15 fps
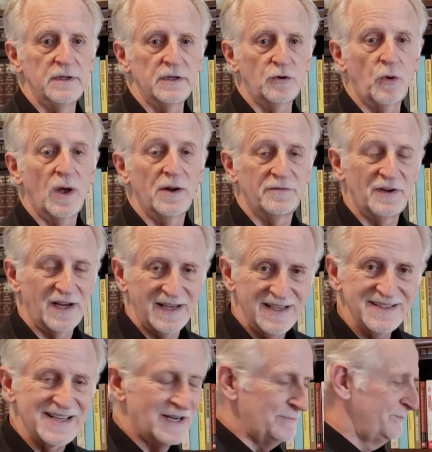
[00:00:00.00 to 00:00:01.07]
qualifying
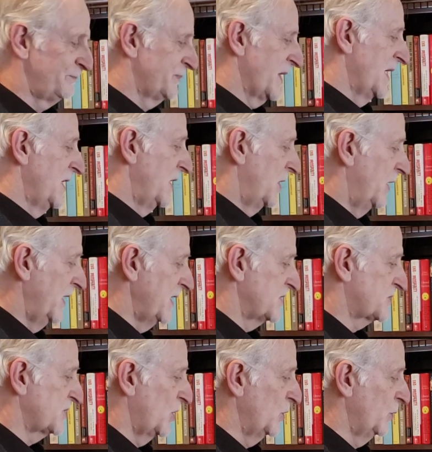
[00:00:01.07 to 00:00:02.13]
income. All right,
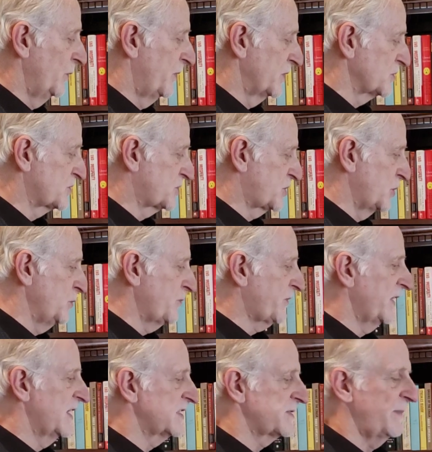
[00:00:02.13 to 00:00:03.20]
so there's 2
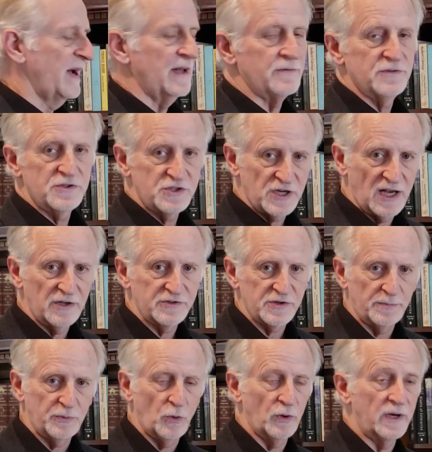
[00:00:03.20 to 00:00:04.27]
things about child
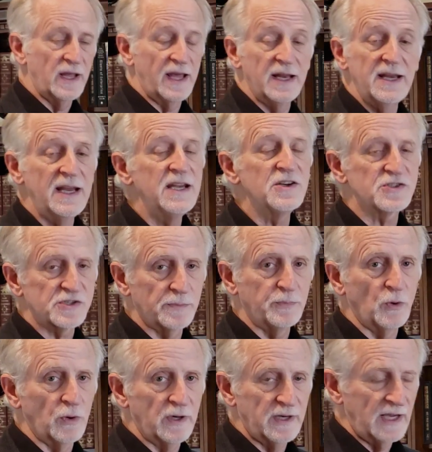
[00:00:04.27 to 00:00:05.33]
support and any
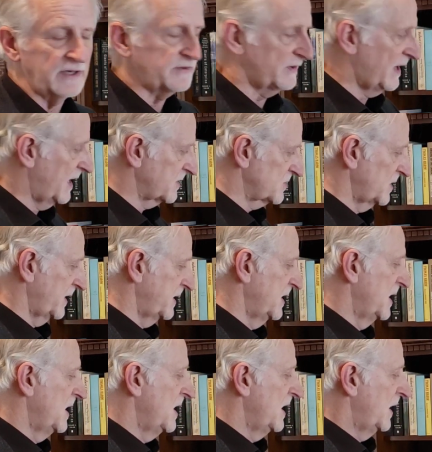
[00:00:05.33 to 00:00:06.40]
support actually.
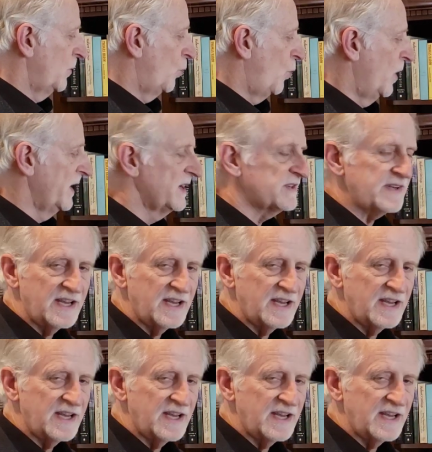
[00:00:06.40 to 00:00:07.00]
One is